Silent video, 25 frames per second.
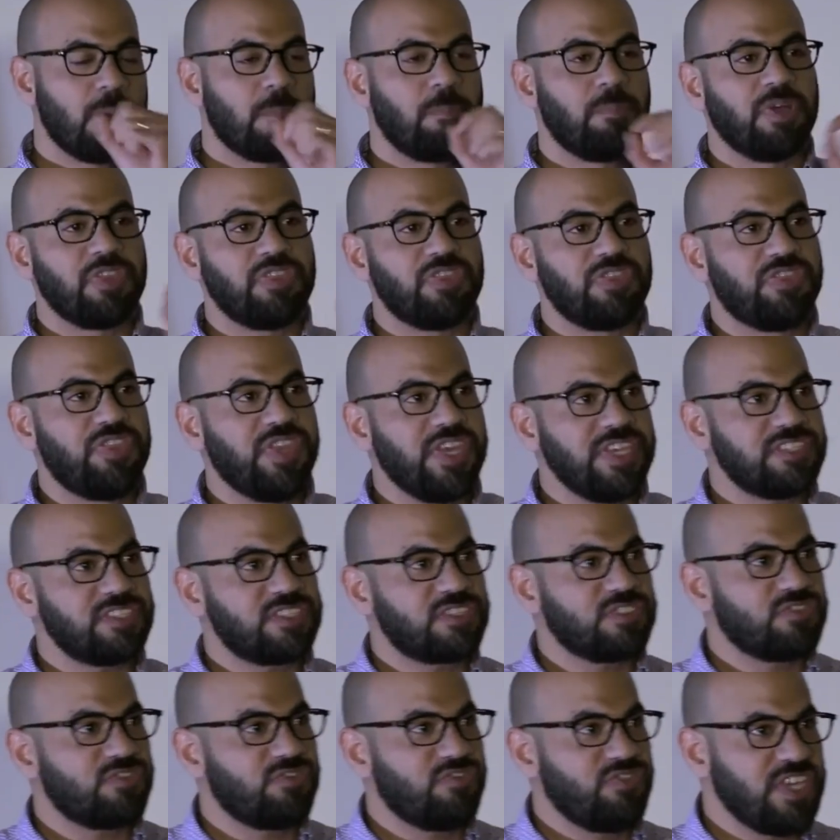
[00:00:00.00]
But
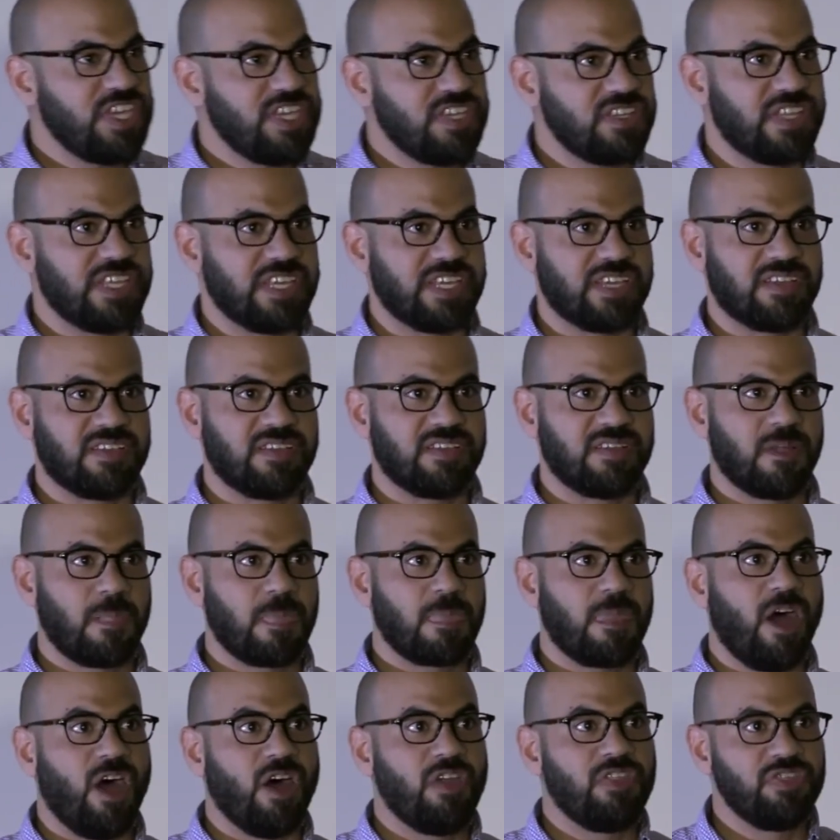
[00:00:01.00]
this feeling
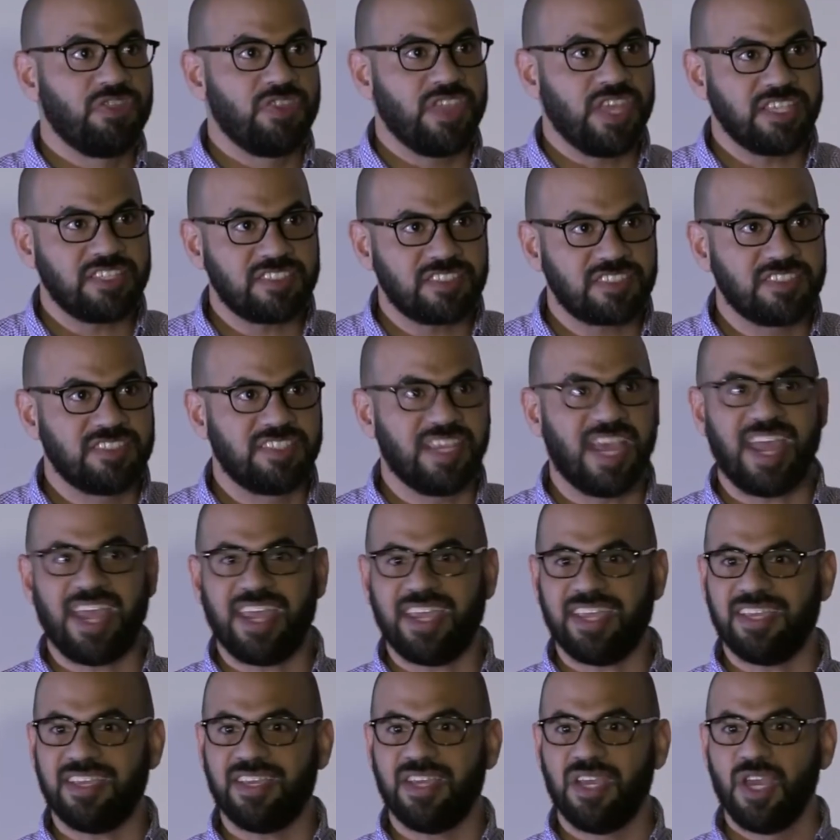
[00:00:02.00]
on this
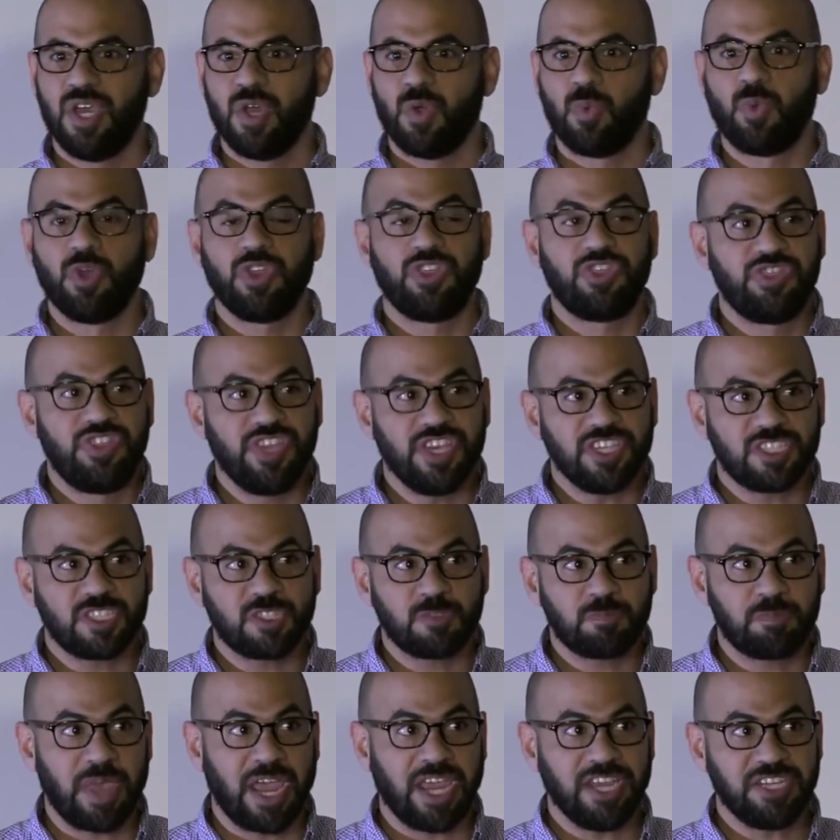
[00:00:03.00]
day with this
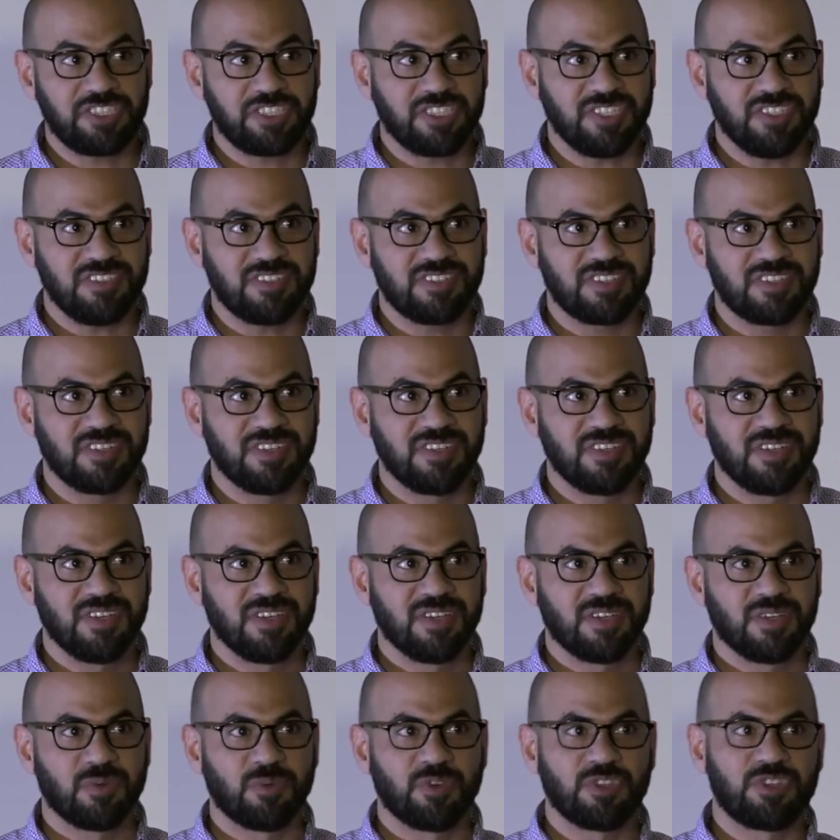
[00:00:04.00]
patient
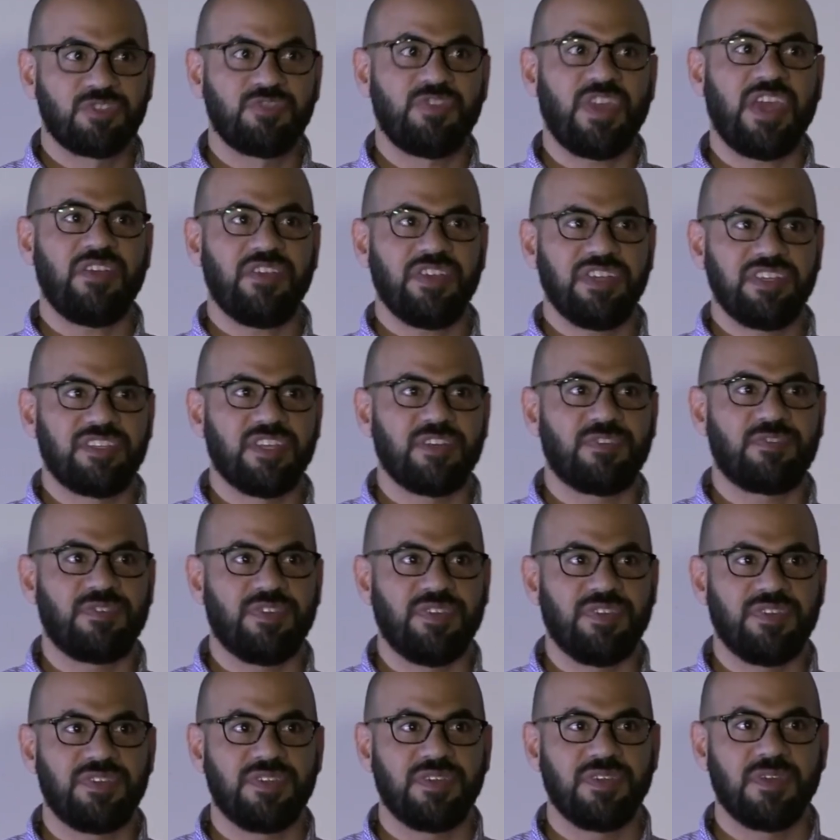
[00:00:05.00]
was very
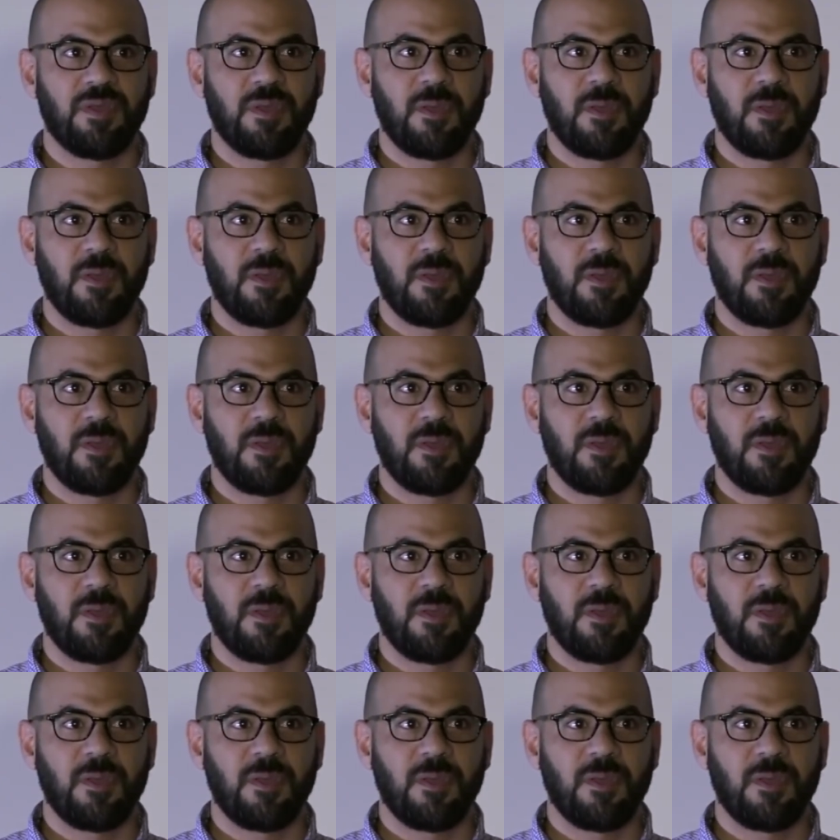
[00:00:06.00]
different.